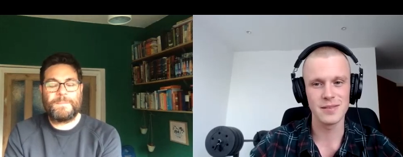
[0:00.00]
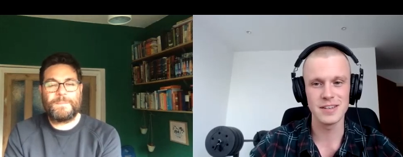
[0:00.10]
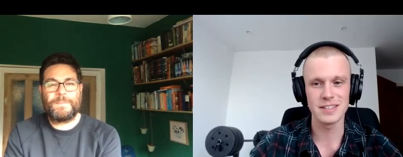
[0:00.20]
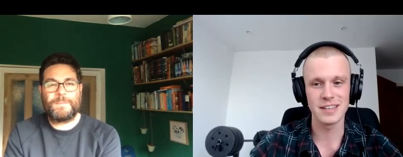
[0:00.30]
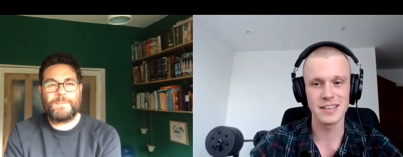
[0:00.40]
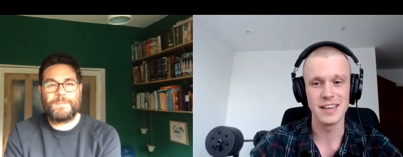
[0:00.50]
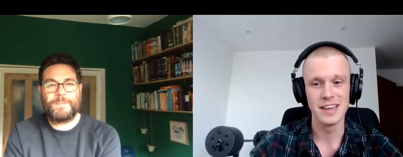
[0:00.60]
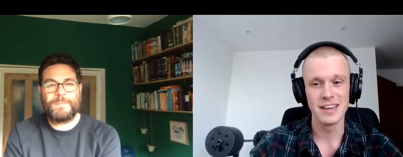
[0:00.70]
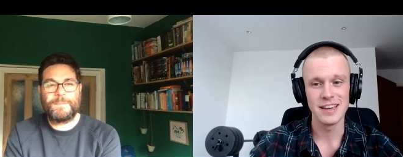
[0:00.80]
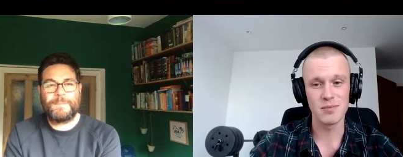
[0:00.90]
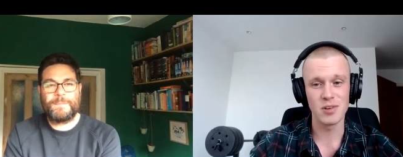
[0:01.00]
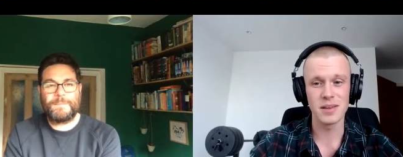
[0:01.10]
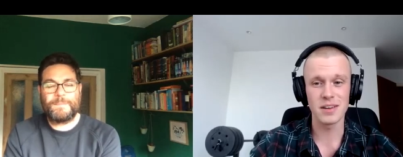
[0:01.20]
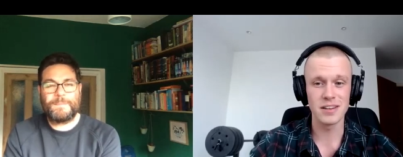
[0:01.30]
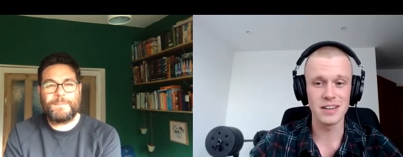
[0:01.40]
Speaker 1: obviously I'm
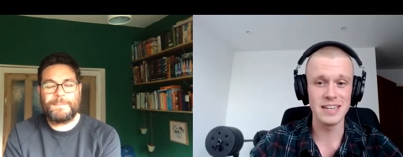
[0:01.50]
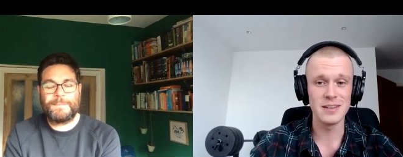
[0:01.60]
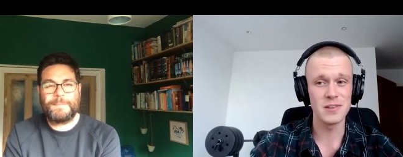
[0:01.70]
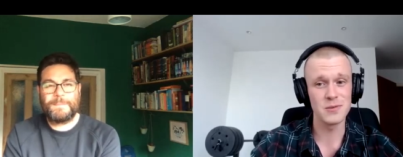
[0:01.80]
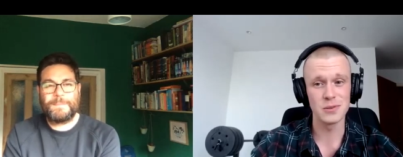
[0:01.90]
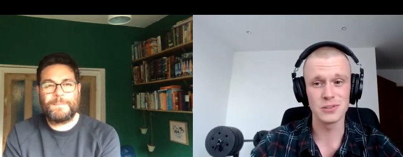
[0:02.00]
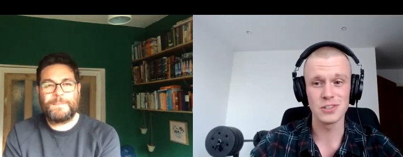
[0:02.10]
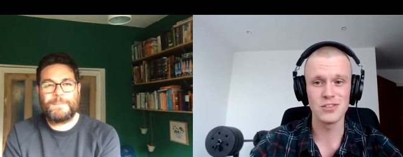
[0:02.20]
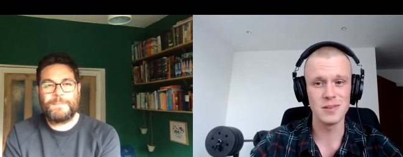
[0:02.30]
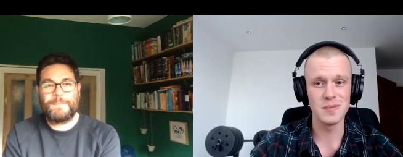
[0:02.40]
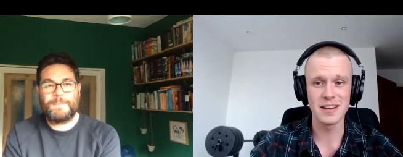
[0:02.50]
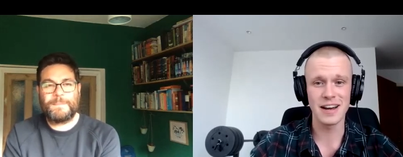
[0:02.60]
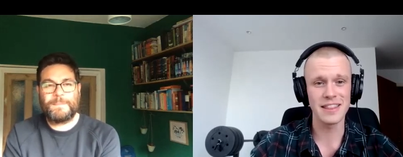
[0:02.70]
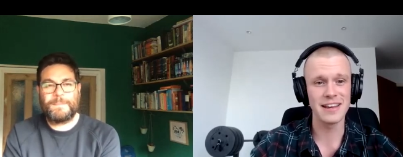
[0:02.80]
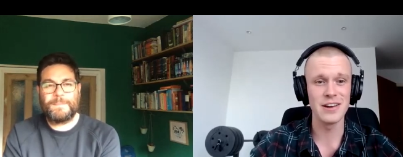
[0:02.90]
probably going to need people to treat
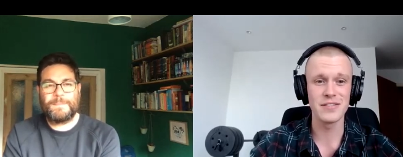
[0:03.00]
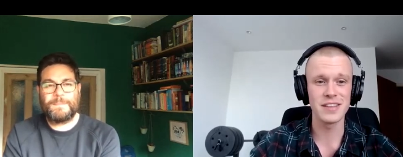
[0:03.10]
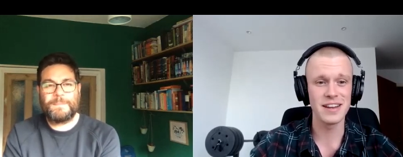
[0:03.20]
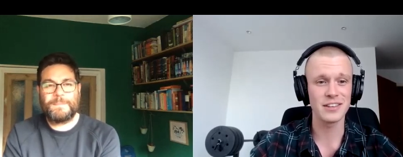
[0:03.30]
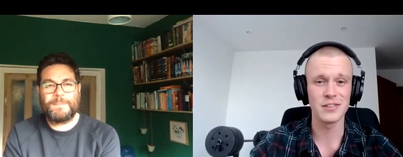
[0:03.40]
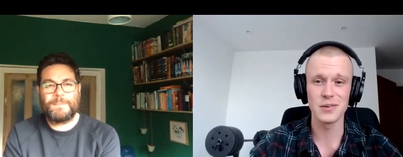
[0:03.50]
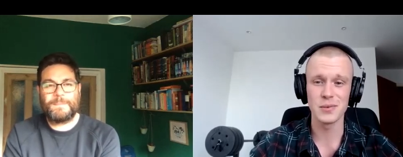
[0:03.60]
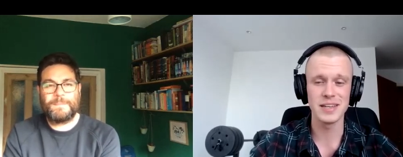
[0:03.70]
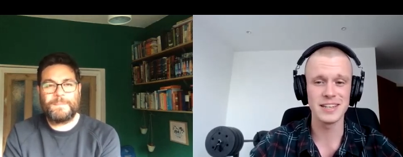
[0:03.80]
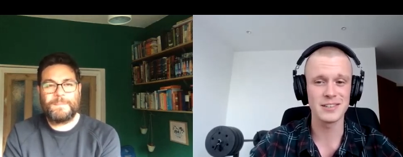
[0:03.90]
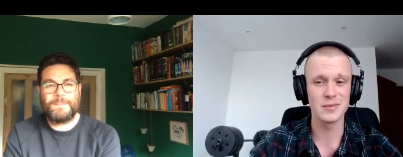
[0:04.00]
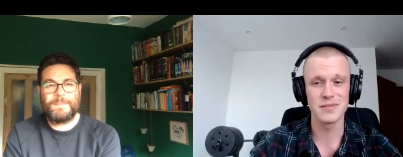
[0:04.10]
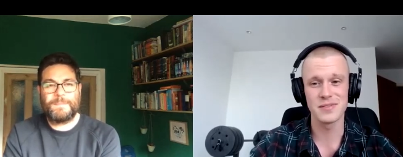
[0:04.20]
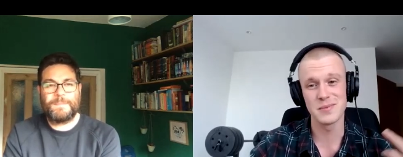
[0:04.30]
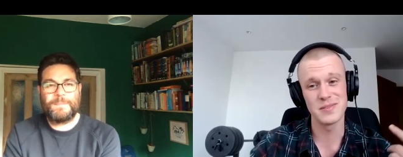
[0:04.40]
me like that over the next few weeks
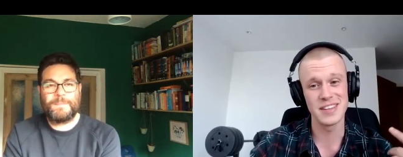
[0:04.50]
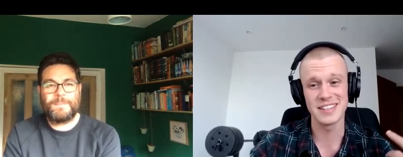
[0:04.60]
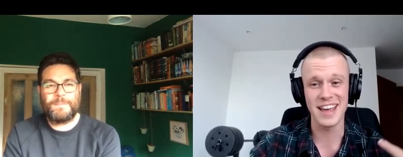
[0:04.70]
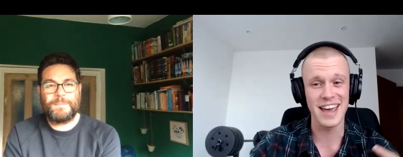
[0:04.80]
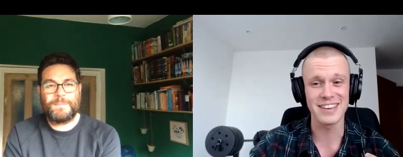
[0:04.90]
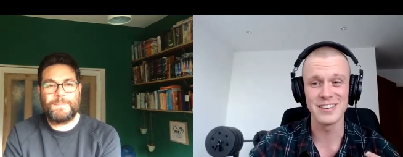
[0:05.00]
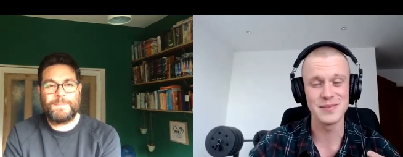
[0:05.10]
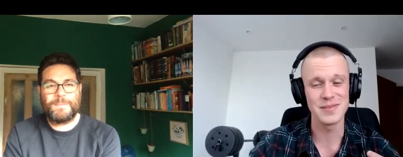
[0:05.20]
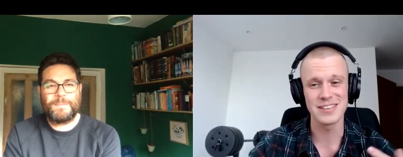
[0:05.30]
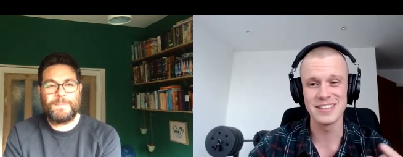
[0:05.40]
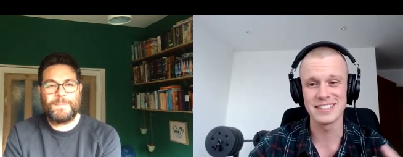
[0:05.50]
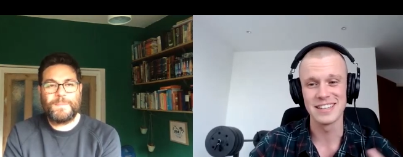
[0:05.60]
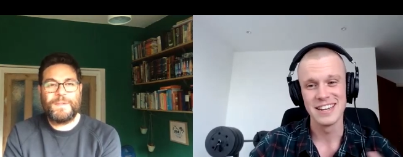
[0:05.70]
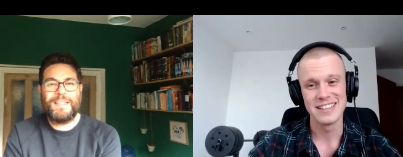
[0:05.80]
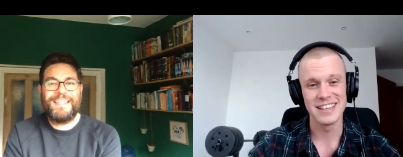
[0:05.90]
with with this haircut,
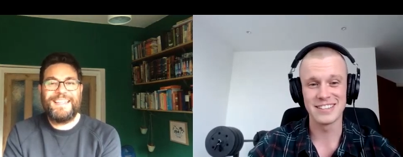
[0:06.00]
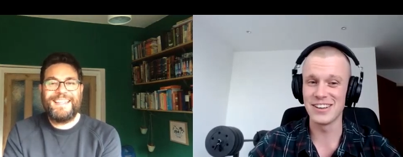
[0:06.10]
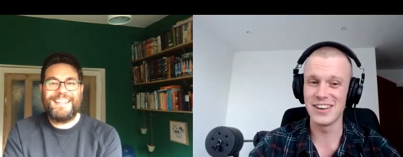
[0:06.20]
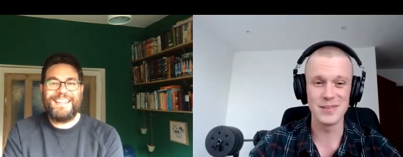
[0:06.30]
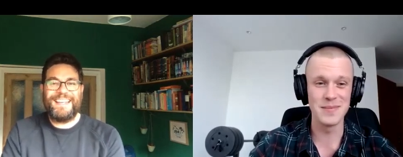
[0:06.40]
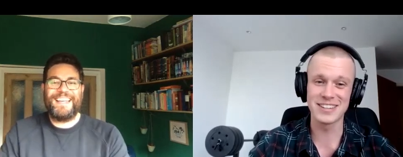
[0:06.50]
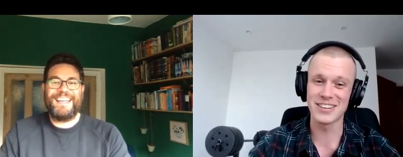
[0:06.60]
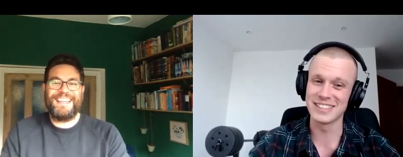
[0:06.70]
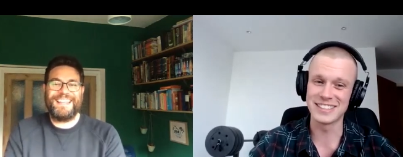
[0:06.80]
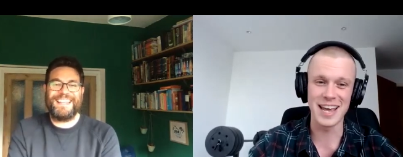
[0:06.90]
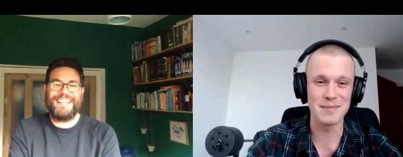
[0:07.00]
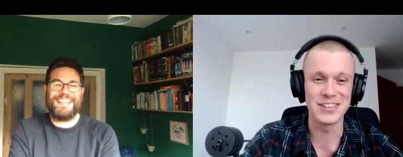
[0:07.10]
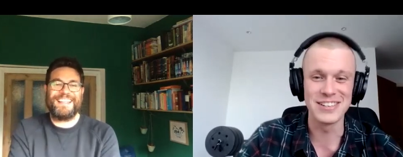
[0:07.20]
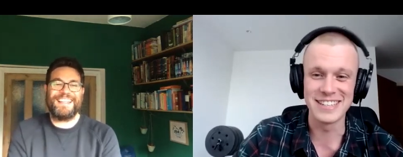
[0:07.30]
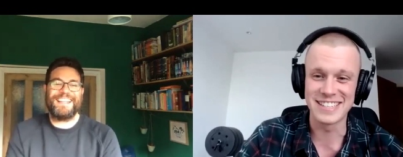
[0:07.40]
because there's certain
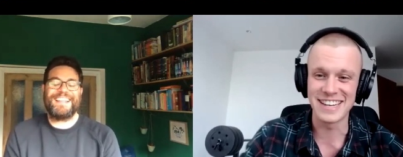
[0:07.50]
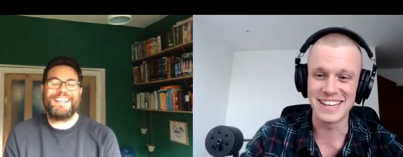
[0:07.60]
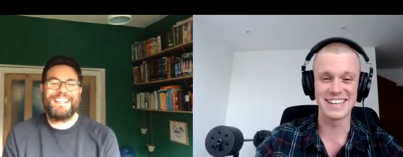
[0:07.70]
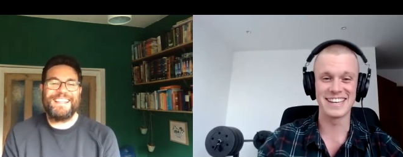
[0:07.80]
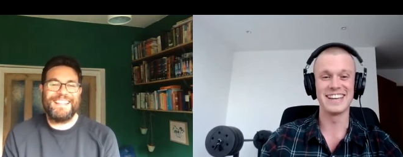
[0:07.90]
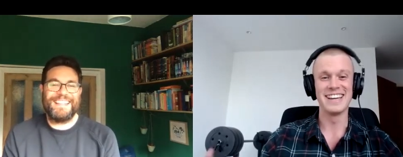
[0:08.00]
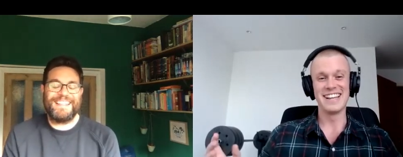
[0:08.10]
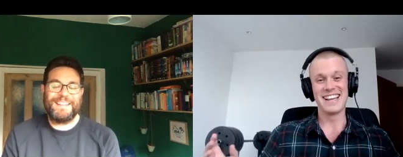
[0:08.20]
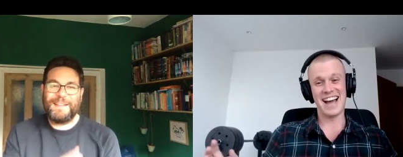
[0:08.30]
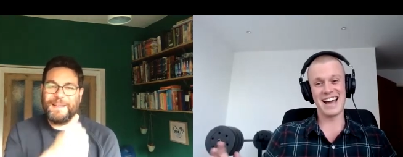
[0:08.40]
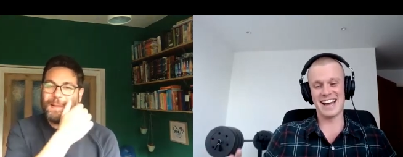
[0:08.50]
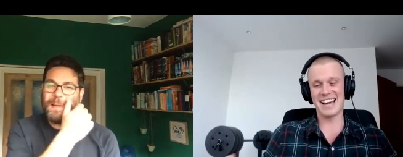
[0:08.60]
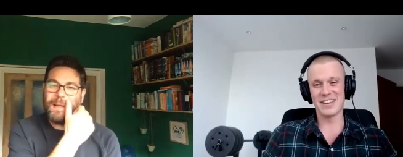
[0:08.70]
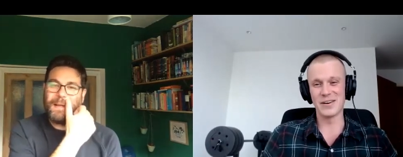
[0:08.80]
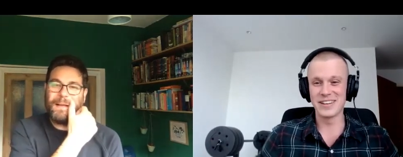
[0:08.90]
misconceptions and uh
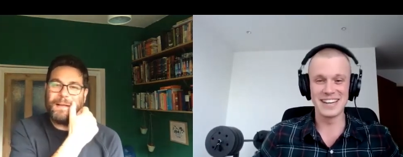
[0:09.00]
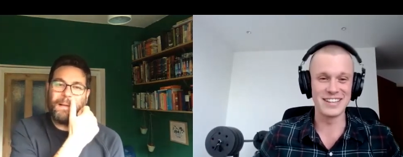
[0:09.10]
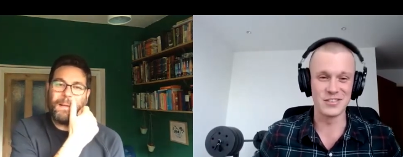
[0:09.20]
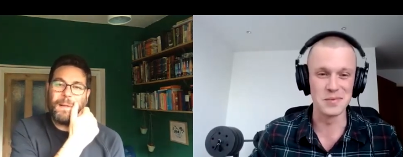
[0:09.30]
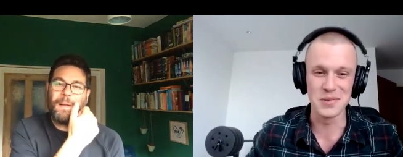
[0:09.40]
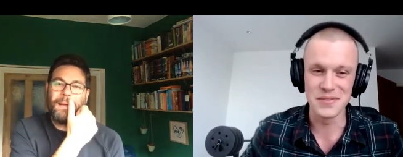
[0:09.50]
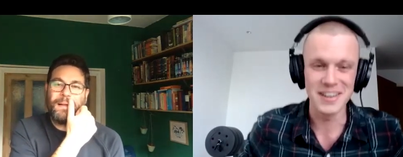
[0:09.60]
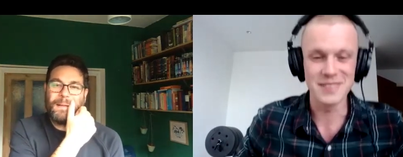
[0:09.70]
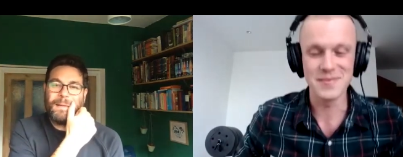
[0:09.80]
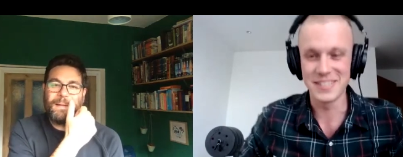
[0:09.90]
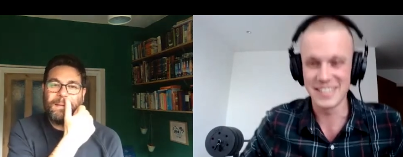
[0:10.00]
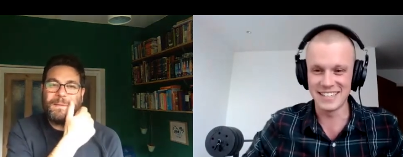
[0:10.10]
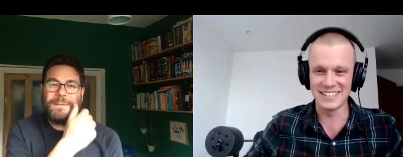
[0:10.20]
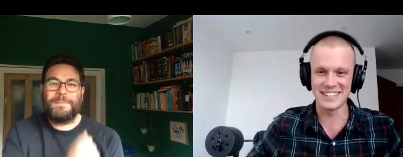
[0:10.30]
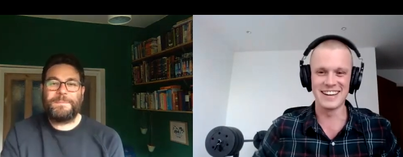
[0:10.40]
I don't want any trouble with
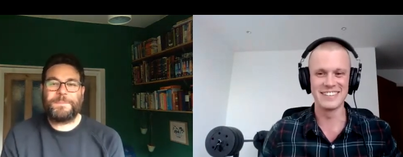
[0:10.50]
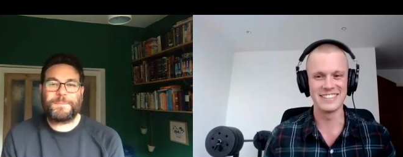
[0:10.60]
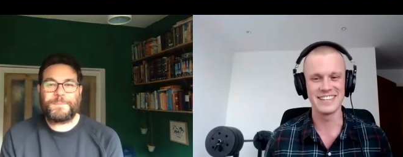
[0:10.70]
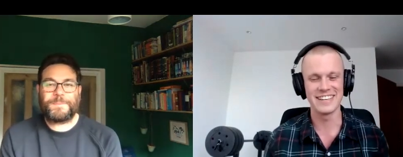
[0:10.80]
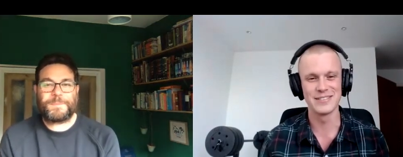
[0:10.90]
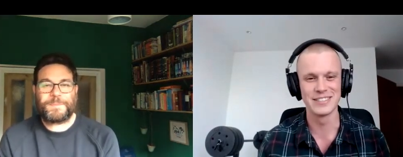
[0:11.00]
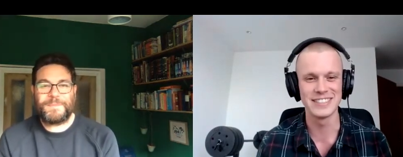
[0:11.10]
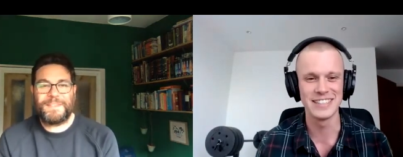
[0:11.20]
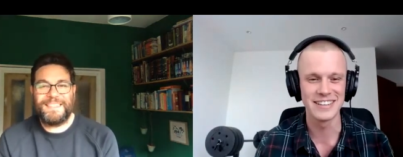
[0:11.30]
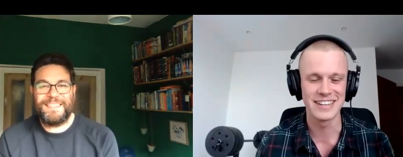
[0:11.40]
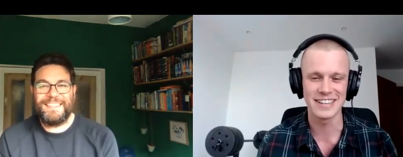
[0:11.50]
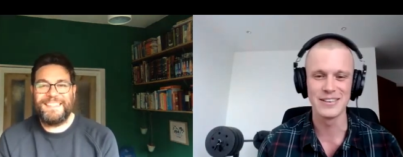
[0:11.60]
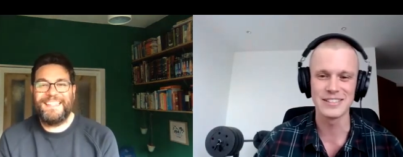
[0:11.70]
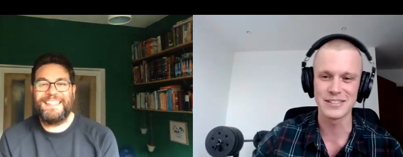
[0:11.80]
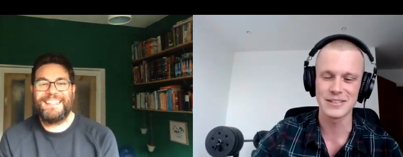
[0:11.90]
anybody, so yeah, we'll see how that
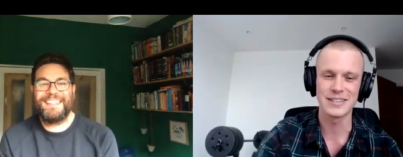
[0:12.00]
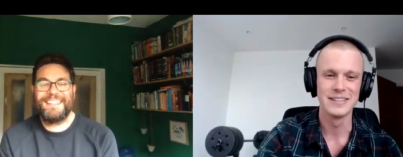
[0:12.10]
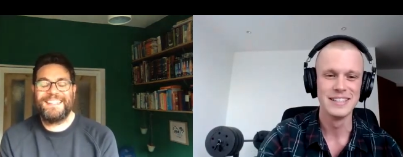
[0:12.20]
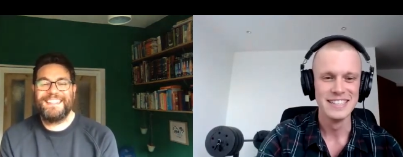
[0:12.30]
goes as well.